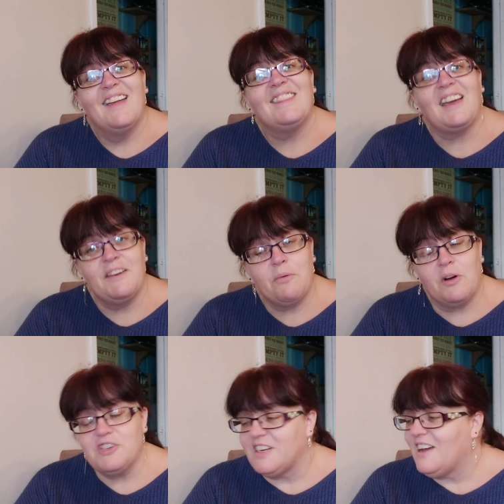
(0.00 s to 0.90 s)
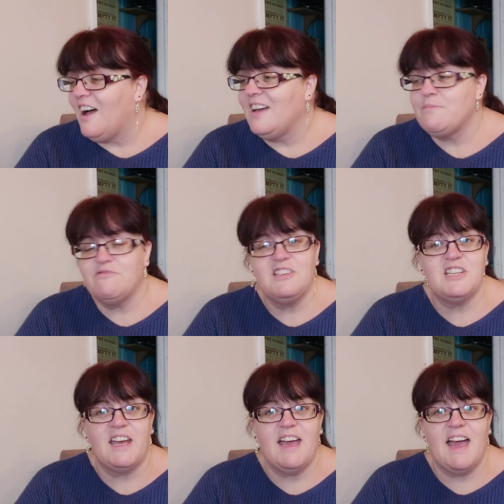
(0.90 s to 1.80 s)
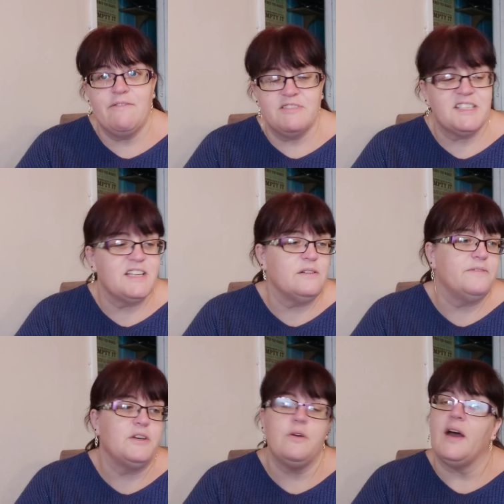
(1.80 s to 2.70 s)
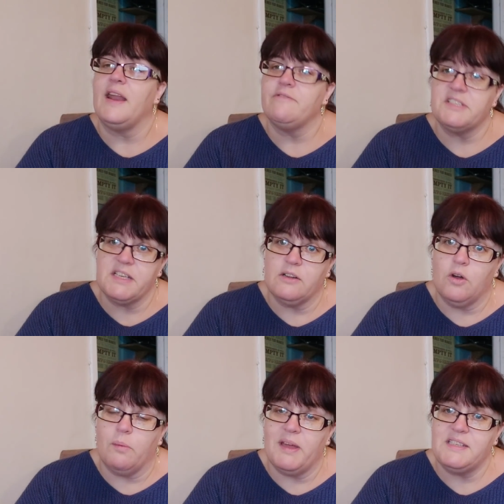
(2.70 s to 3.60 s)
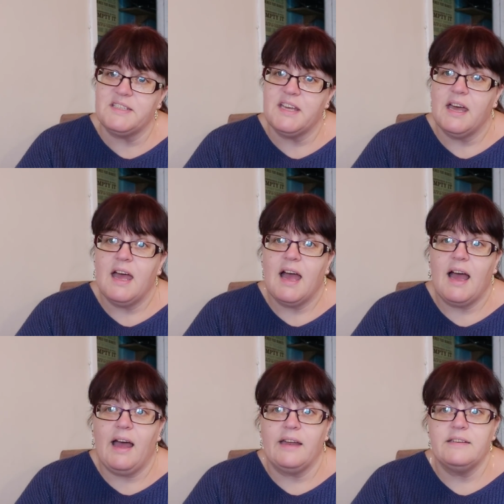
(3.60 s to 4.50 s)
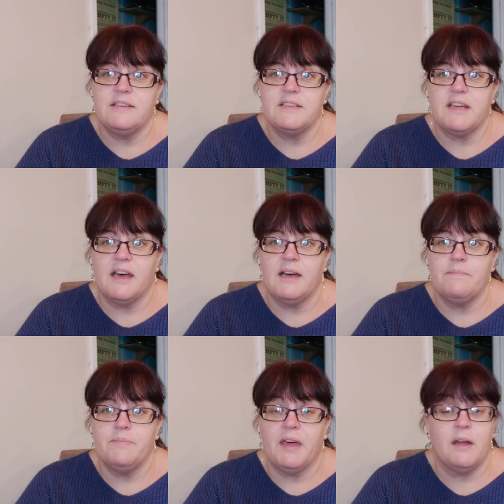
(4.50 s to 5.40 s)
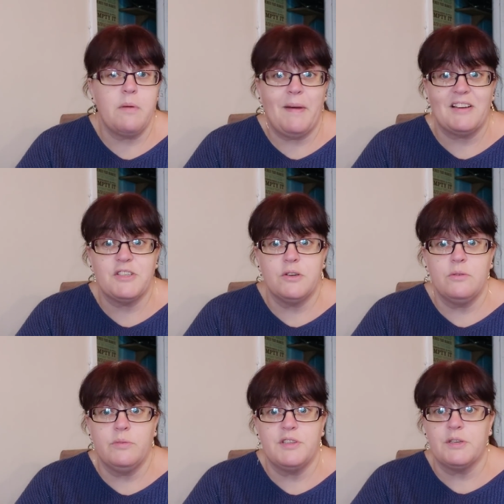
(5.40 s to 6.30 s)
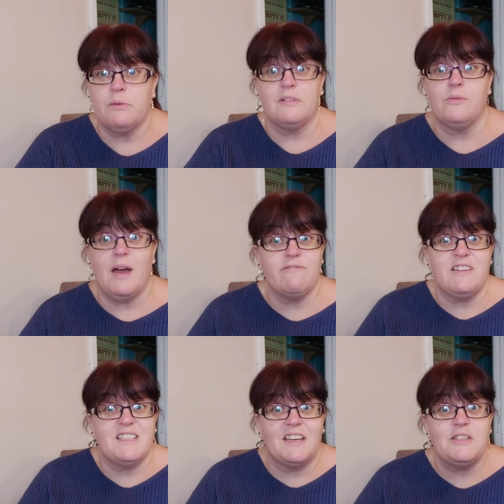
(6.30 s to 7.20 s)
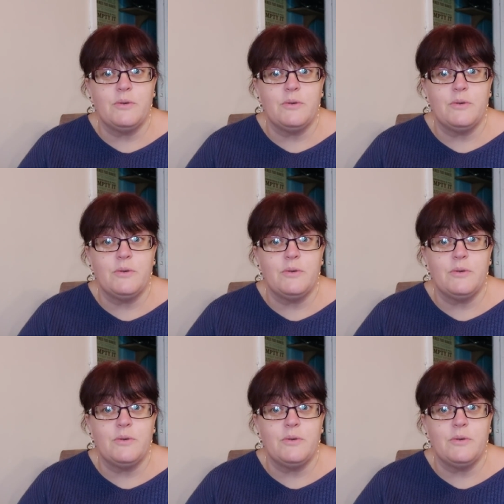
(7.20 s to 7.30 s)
Thank you for watching. I appreciate every single view and every single comment, and I'll be back soon with some more of whatever it is I do